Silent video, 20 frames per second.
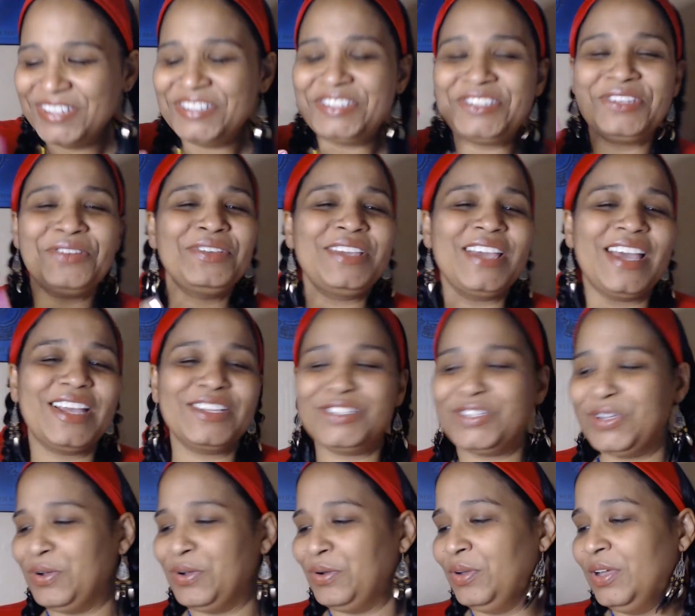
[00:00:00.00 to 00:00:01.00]
so yeah,
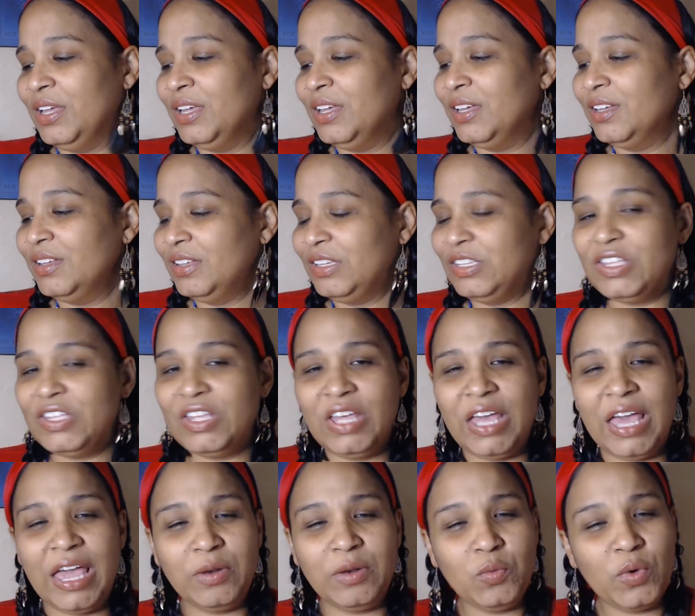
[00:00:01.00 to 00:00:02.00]
so
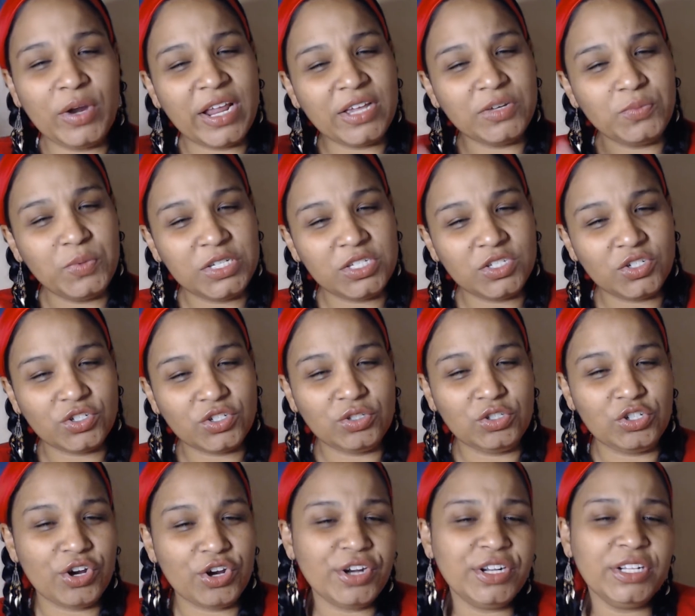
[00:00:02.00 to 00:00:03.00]
and when I was
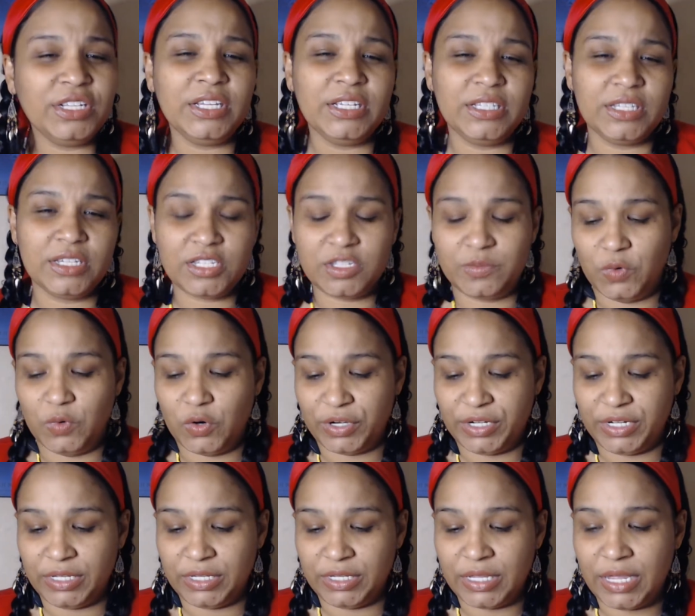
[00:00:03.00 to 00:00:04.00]
journaling this
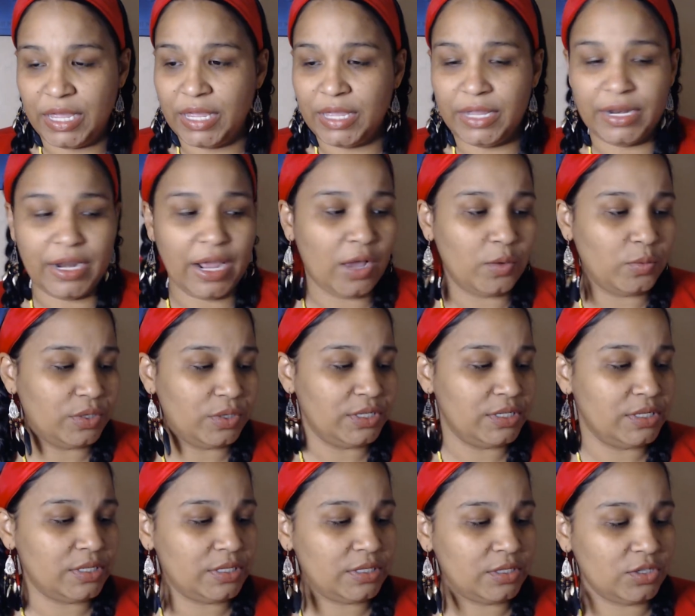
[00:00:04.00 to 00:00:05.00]
morning and I was